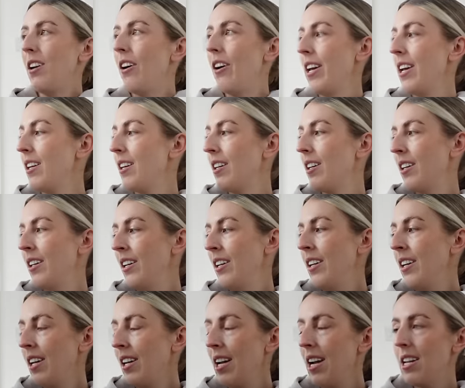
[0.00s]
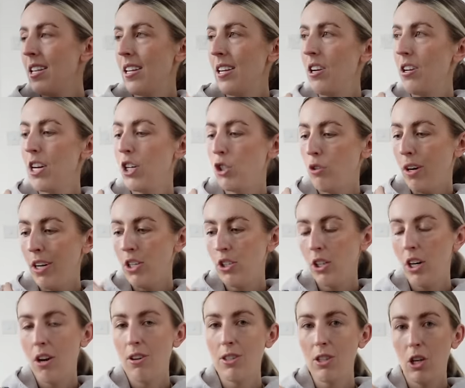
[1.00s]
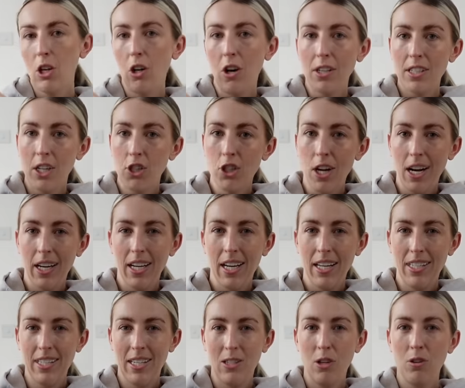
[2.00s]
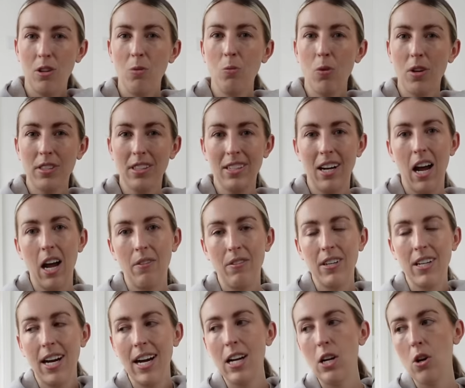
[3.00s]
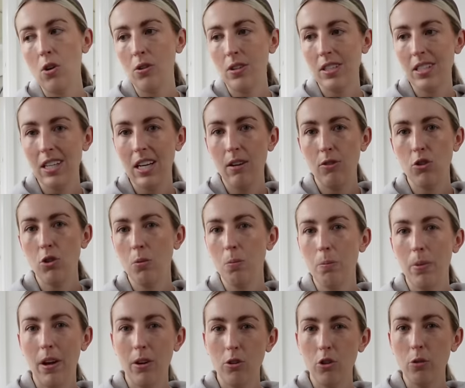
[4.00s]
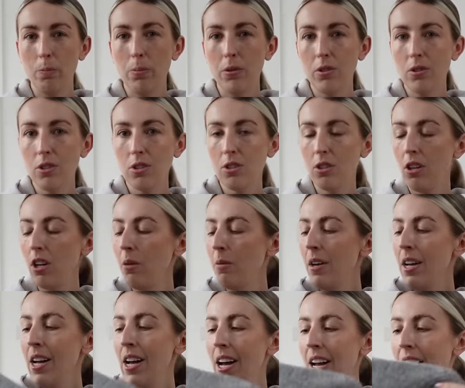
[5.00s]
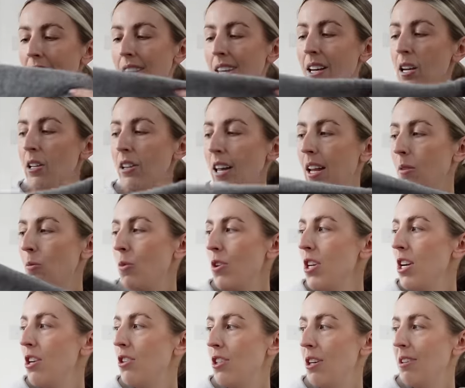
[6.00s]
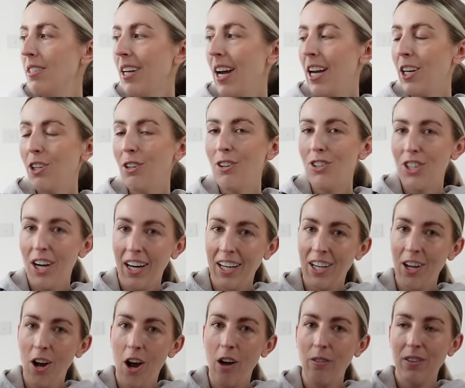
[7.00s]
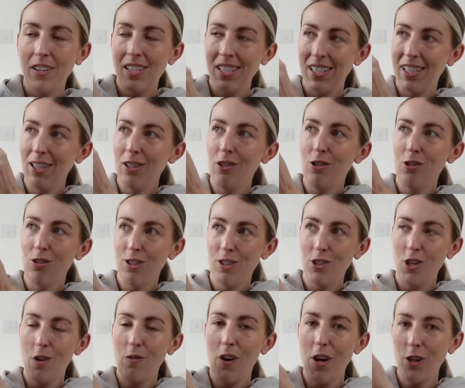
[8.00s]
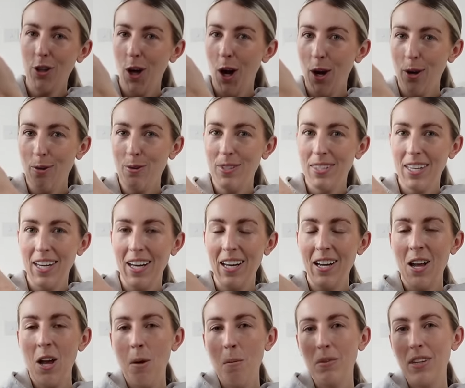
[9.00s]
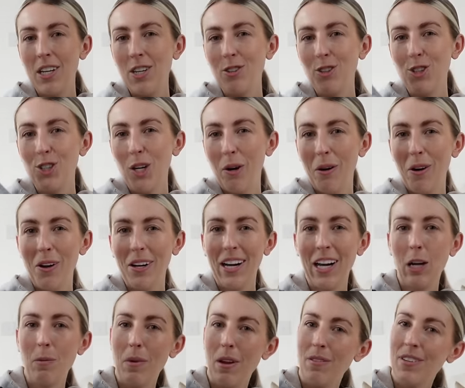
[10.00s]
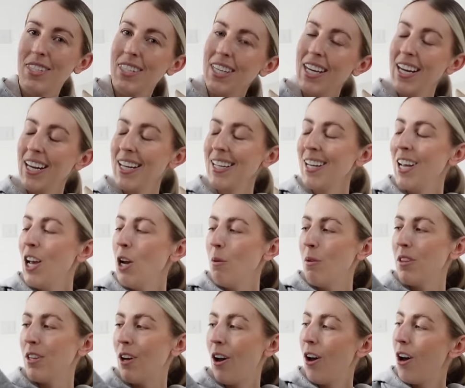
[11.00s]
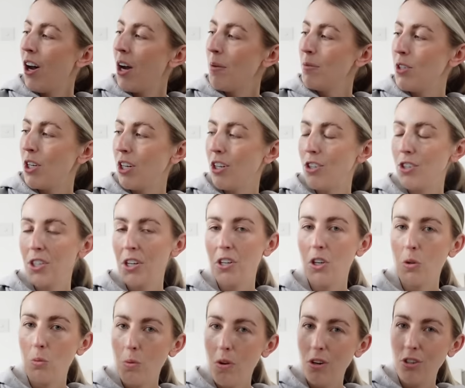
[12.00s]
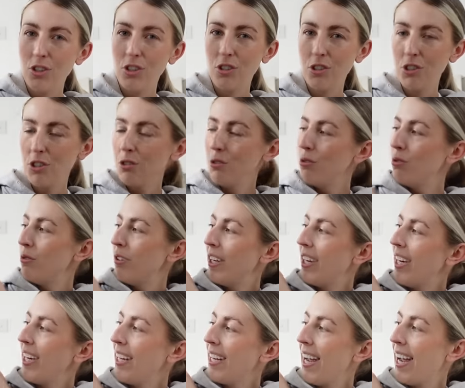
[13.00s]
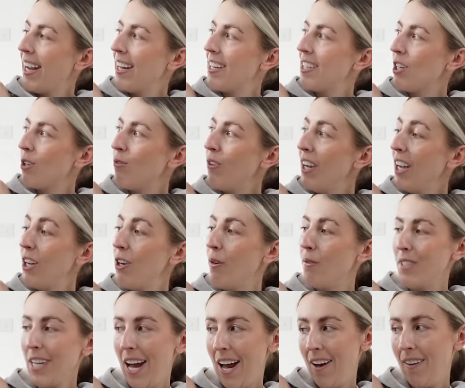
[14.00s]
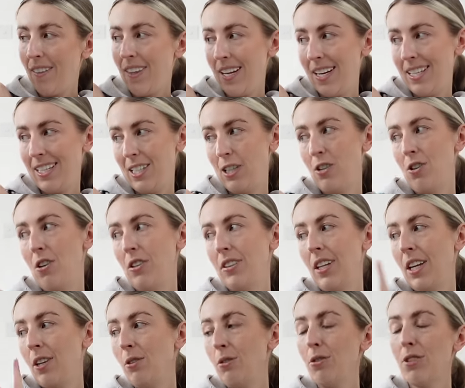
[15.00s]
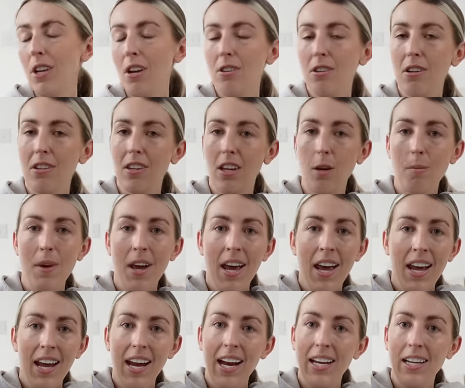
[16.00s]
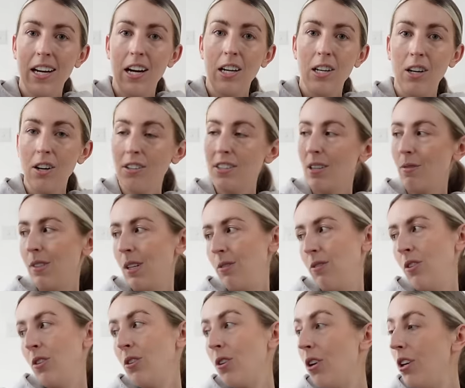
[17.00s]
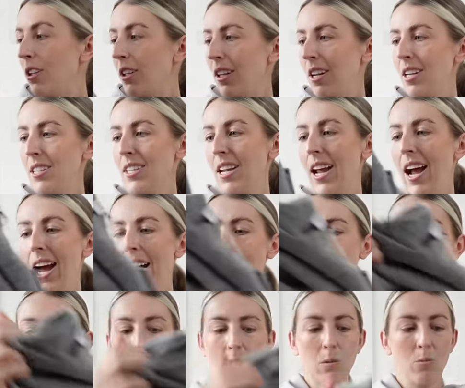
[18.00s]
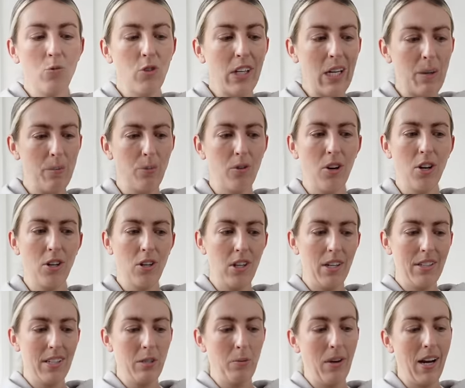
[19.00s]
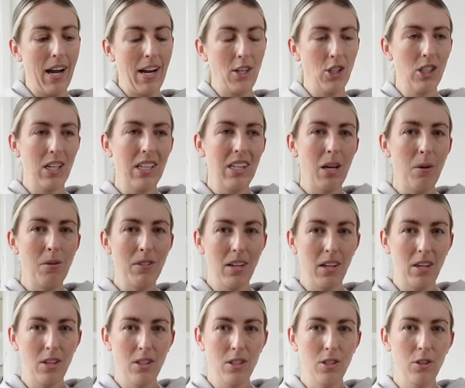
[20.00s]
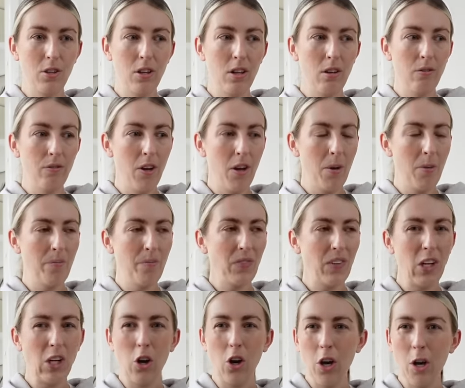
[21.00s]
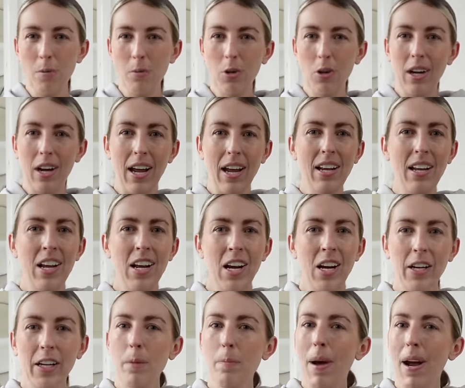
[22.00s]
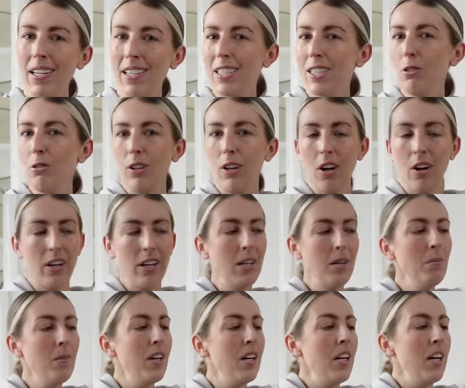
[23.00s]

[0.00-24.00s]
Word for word: like either like your trench coats or lighter jackets. There's nothing worse than having a longer sleeve jumper all bunched up. And I think then when you do take your jacket off, you still look sort of like cozy, but then you're showing like a little bit of skin with your arms. You can show your watch, your jewelry. And I really loved how these look. They also do them in lots of different colors. They had some really bright colors as well, actually. There was like a sort of um, lime color, like a pastel lime.